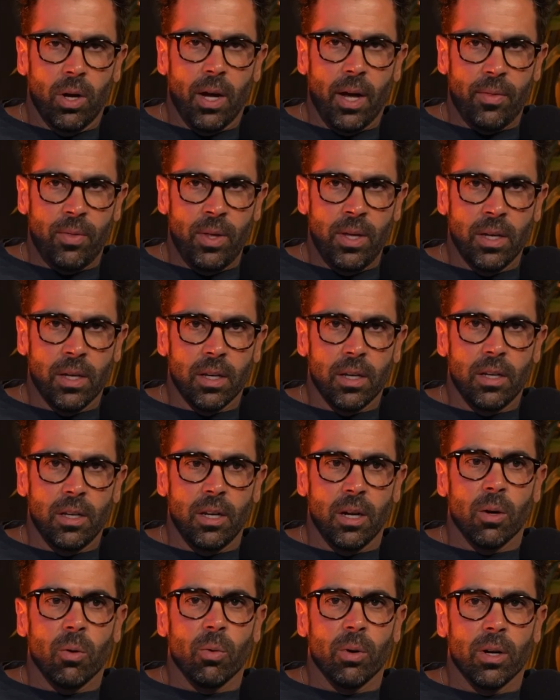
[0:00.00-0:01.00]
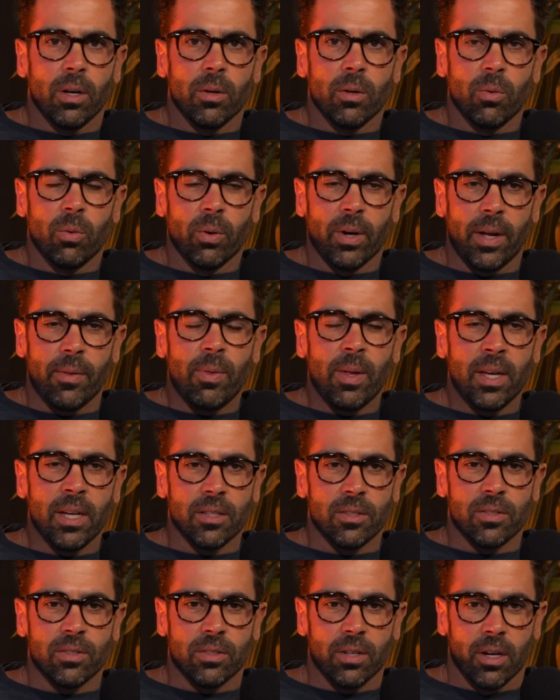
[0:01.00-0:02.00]
I think, where I think
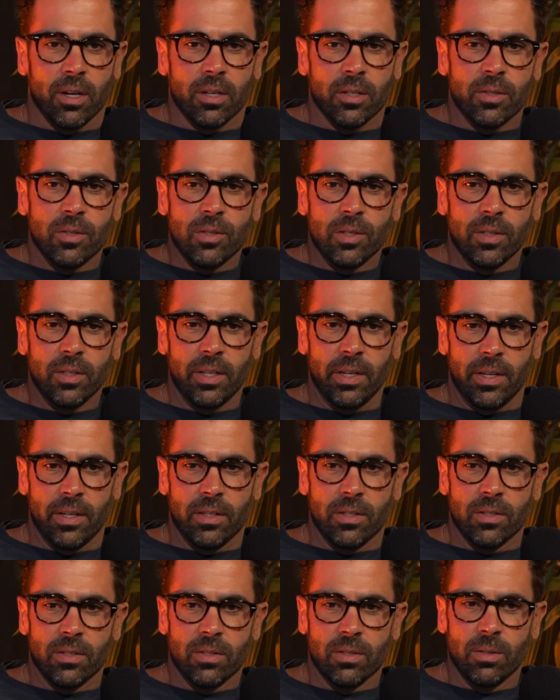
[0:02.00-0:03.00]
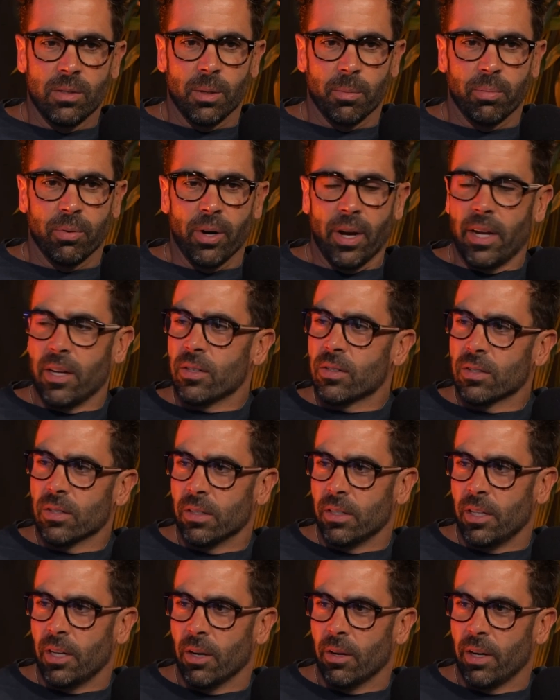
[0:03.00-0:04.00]
it starts is the price,
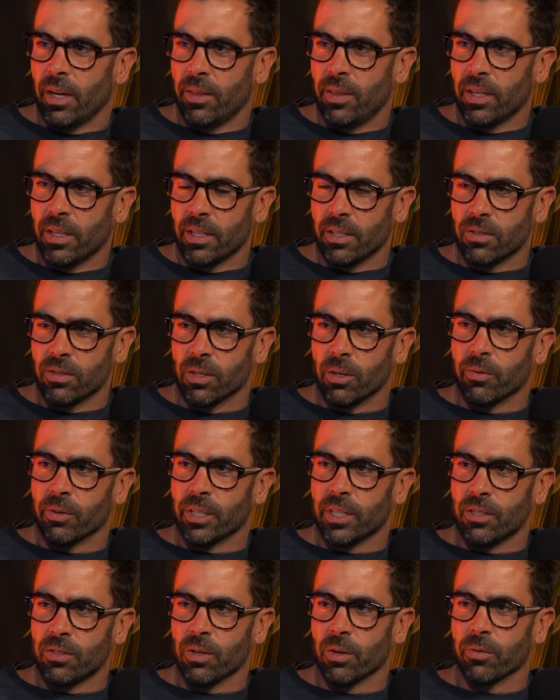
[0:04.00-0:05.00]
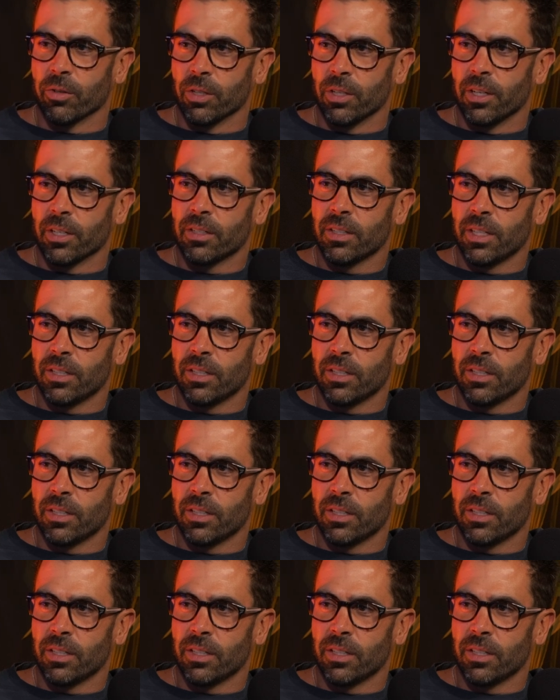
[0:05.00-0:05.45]
and I think gets overlooked.